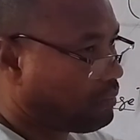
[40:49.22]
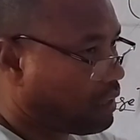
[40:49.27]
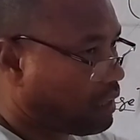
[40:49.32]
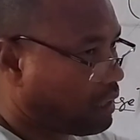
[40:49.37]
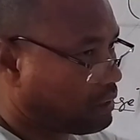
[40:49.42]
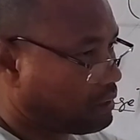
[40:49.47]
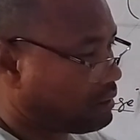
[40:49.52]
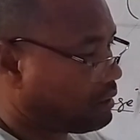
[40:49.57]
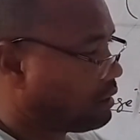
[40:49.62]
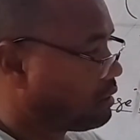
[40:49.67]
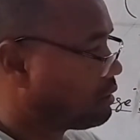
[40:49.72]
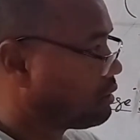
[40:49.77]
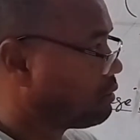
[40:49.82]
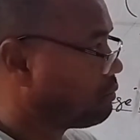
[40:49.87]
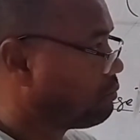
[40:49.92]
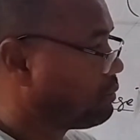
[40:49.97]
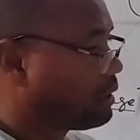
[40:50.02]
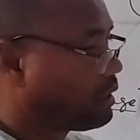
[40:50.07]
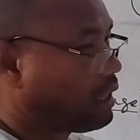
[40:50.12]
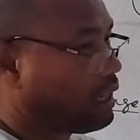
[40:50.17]
masses,
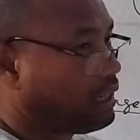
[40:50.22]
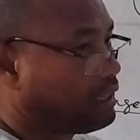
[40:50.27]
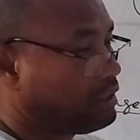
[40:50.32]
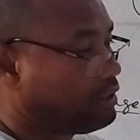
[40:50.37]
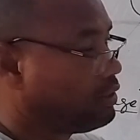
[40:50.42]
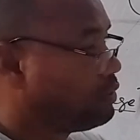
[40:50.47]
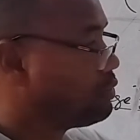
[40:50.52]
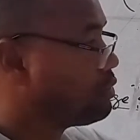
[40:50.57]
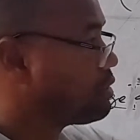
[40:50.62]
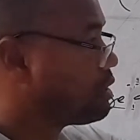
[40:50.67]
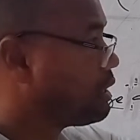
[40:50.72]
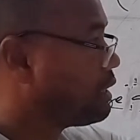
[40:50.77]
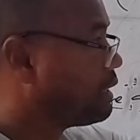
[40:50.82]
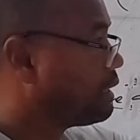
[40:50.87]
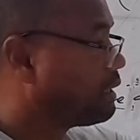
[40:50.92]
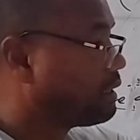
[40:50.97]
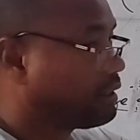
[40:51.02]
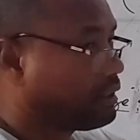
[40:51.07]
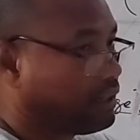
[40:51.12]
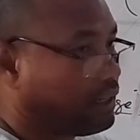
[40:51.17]
what I use
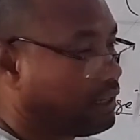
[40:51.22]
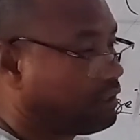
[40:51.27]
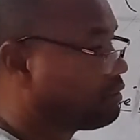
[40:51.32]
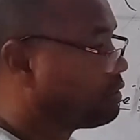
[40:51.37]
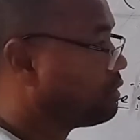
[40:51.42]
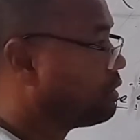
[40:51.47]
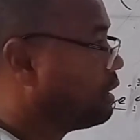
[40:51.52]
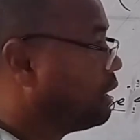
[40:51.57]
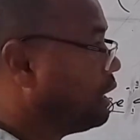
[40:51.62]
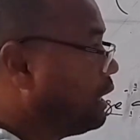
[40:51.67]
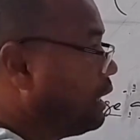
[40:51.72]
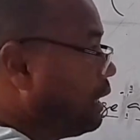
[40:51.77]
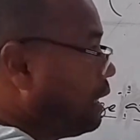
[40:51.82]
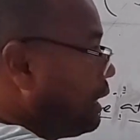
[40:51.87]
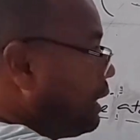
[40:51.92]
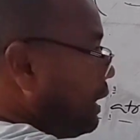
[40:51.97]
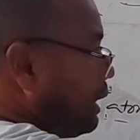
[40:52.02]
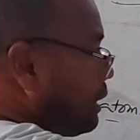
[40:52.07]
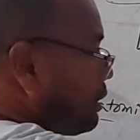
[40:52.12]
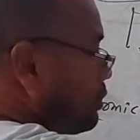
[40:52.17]
here, the letter
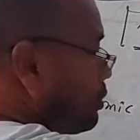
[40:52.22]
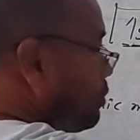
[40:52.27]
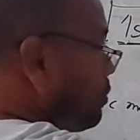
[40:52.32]
X,